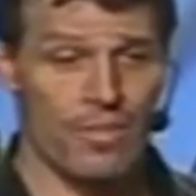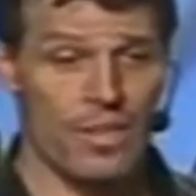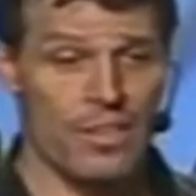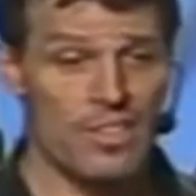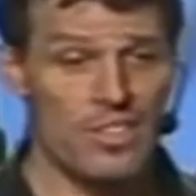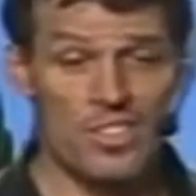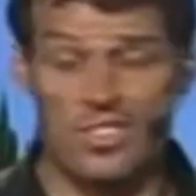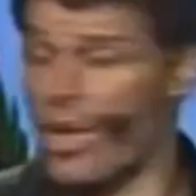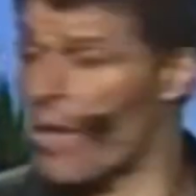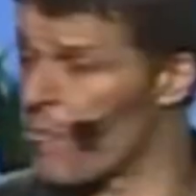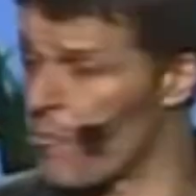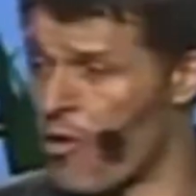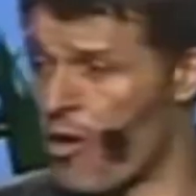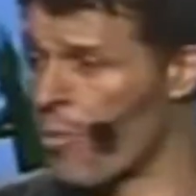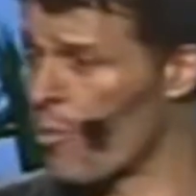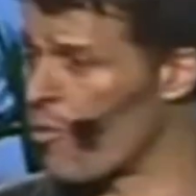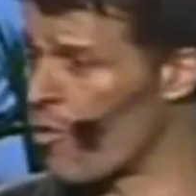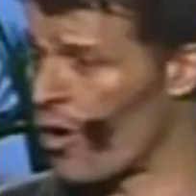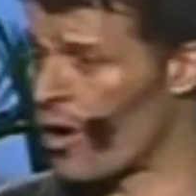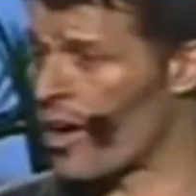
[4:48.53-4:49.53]
Some form
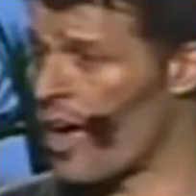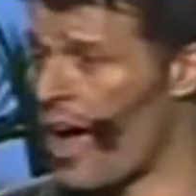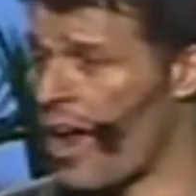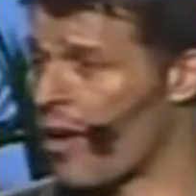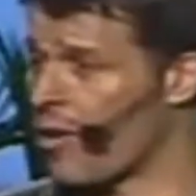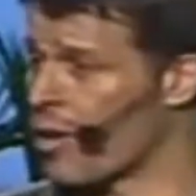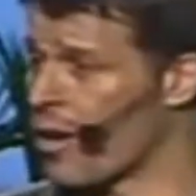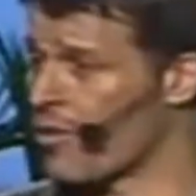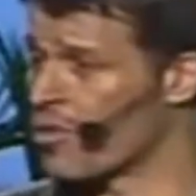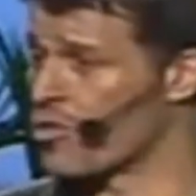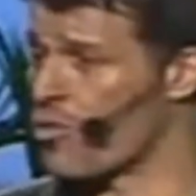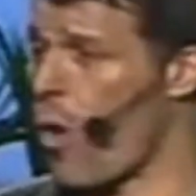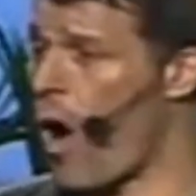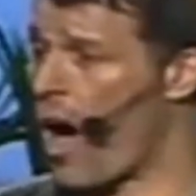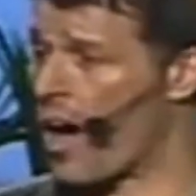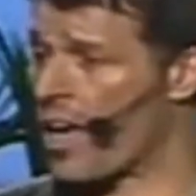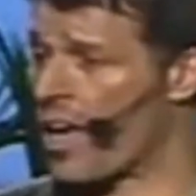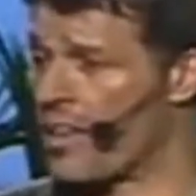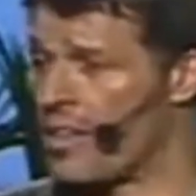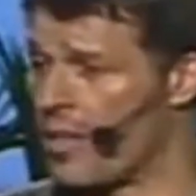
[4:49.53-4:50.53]
of workout. I don't care if it's
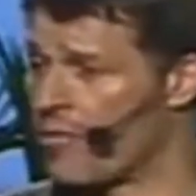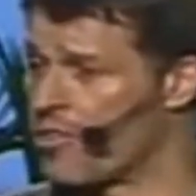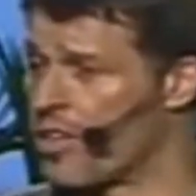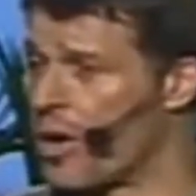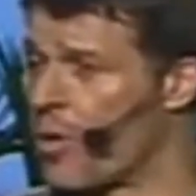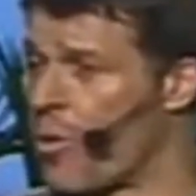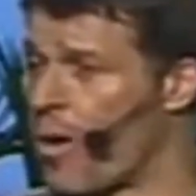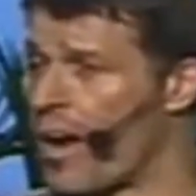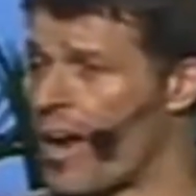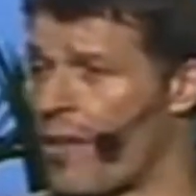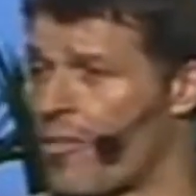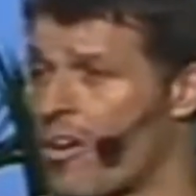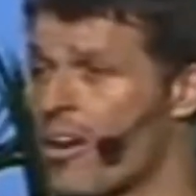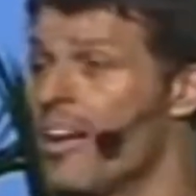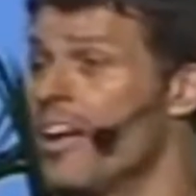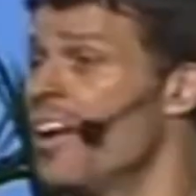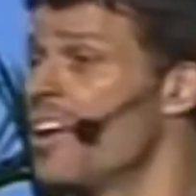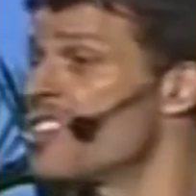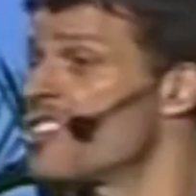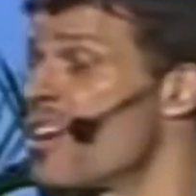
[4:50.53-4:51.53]
walking, lifting, whatever.
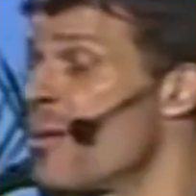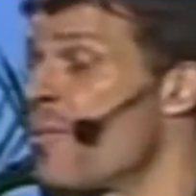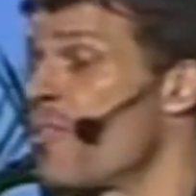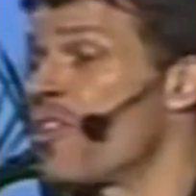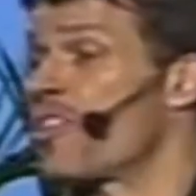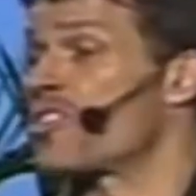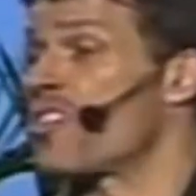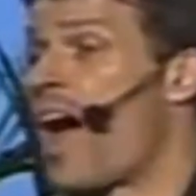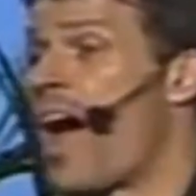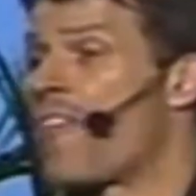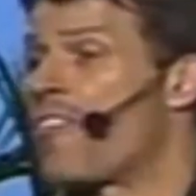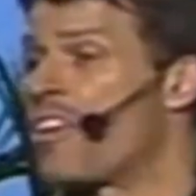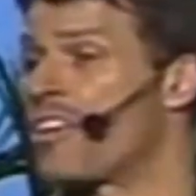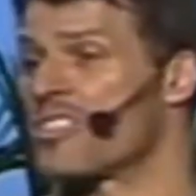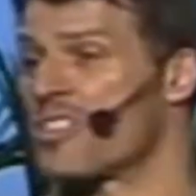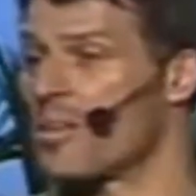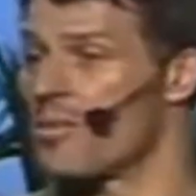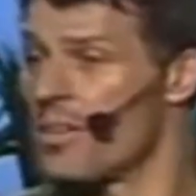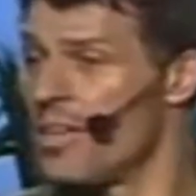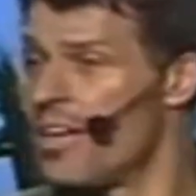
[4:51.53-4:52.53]
Some of you, it's obvious
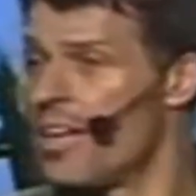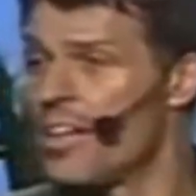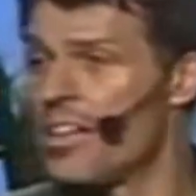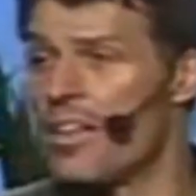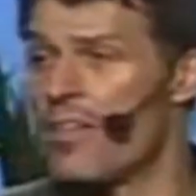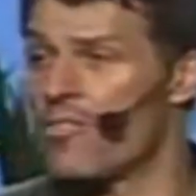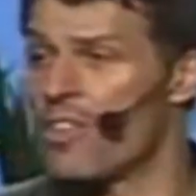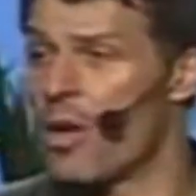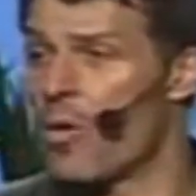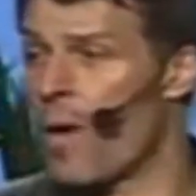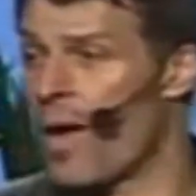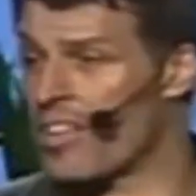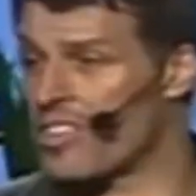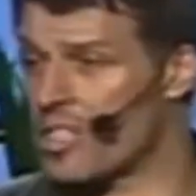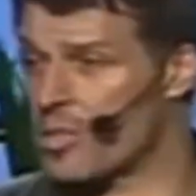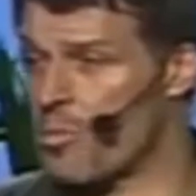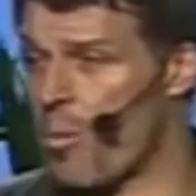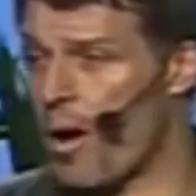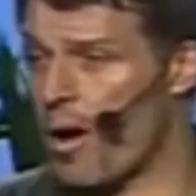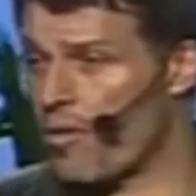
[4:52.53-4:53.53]
that lifting weights is
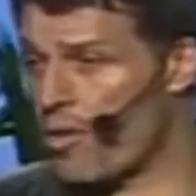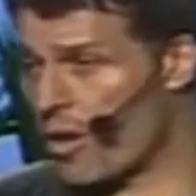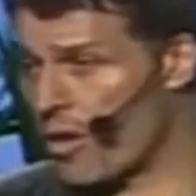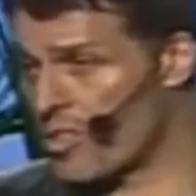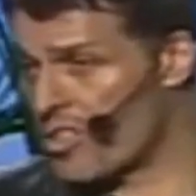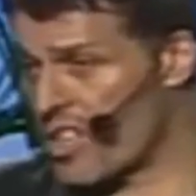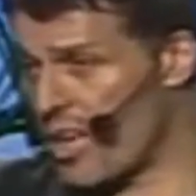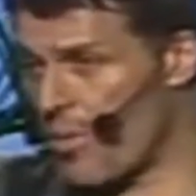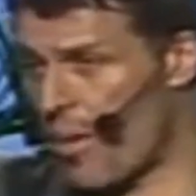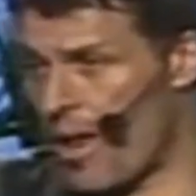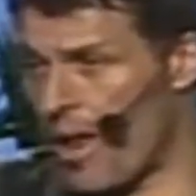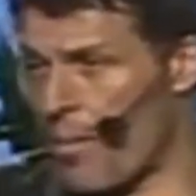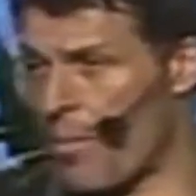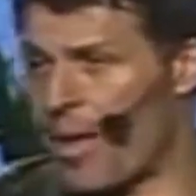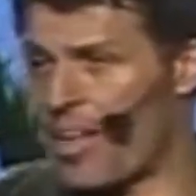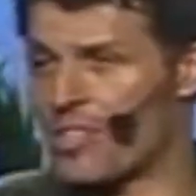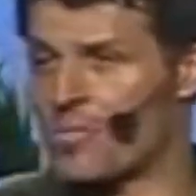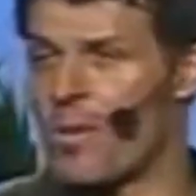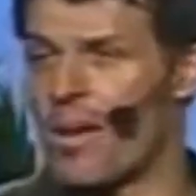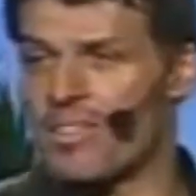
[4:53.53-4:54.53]
part of it. You can see by that
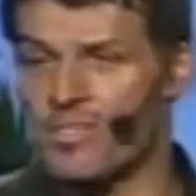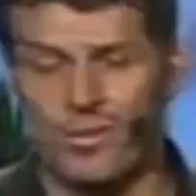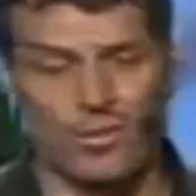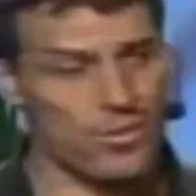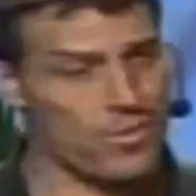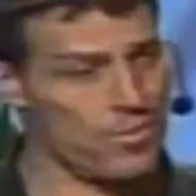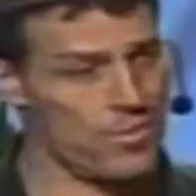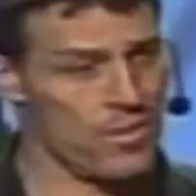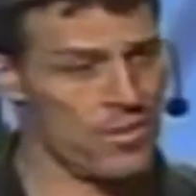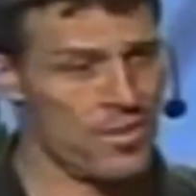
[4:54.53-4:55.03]
man's muscles.